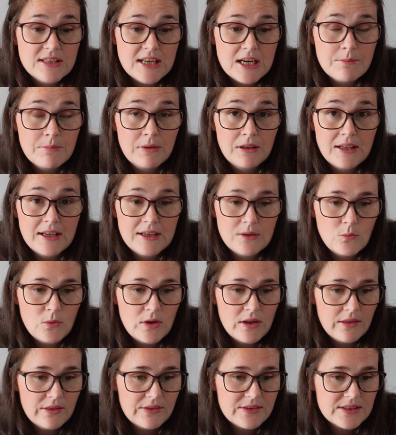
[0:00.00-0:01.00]
taper leg
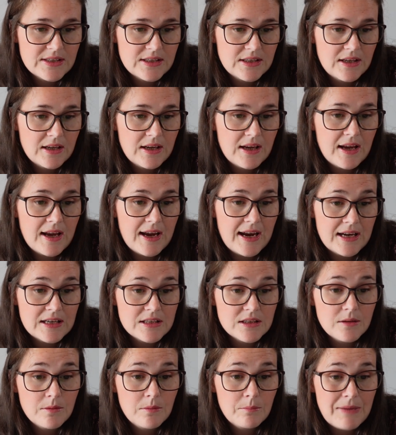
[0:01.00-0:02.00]
widths,
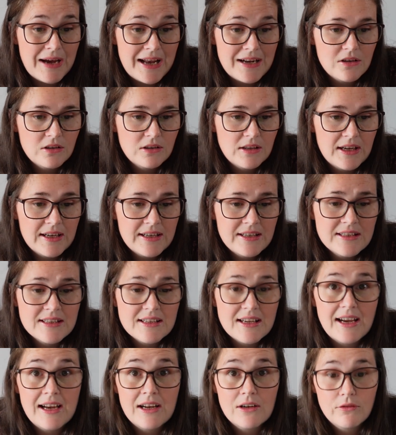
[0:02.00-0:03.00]
add panel lines,
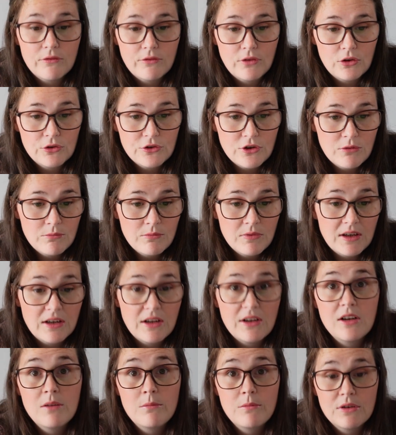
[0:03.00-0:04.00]
add volume in
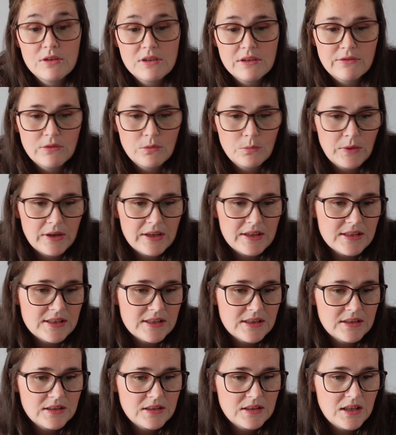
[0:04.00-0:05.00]
a number of different
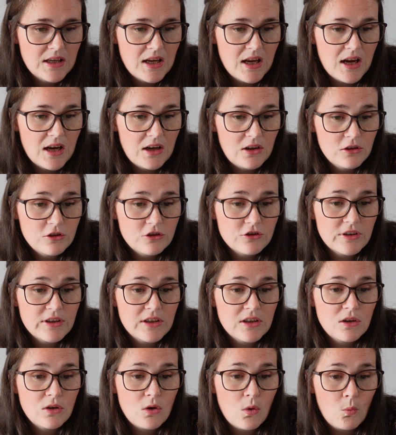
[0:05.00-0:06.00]
ways,
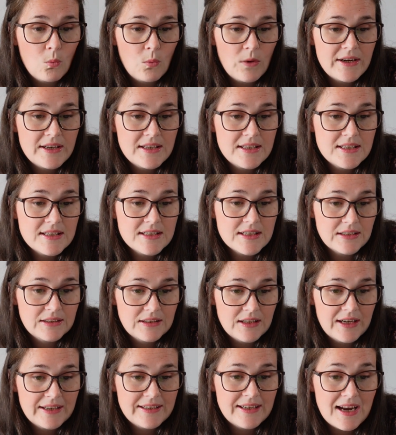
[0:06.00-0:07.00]
altering
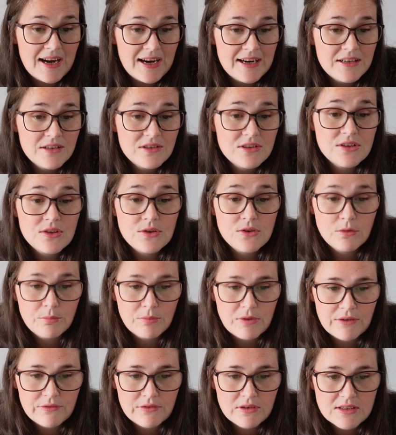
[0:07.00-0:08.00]
waistline height to suit your
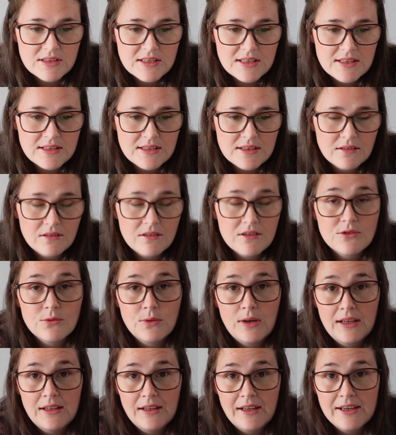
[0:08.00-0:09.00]
preferences. So
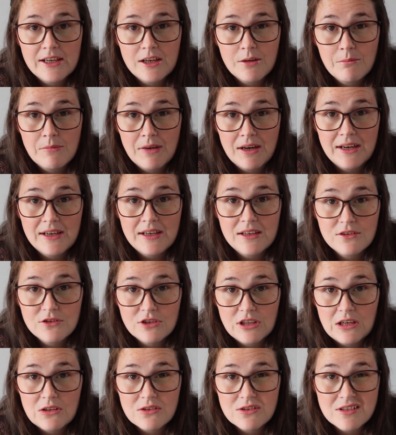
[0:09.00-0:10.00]
I like my
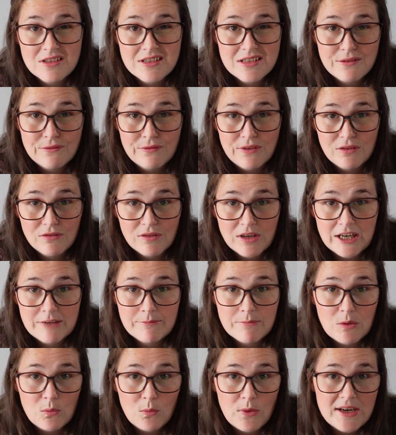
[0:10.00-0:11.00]
trousers to fit right
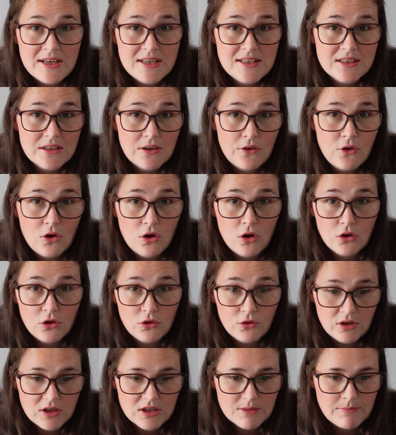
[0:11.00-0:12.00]
in my waist, not
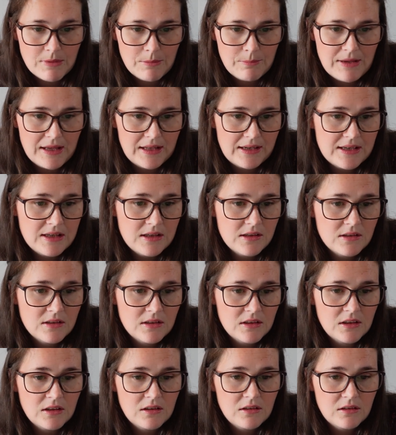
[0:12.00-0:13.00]
across my belly,
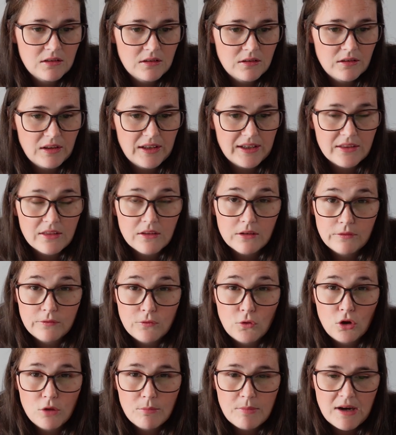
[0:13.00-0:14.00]
like the
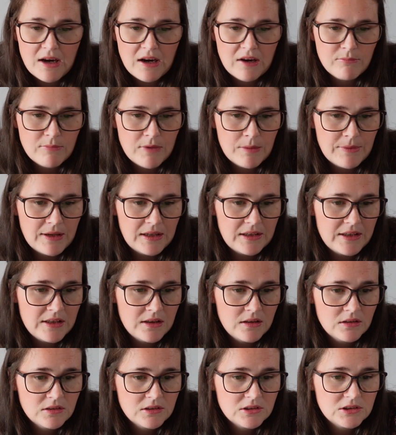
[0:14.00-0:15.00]
fuller part of my belly.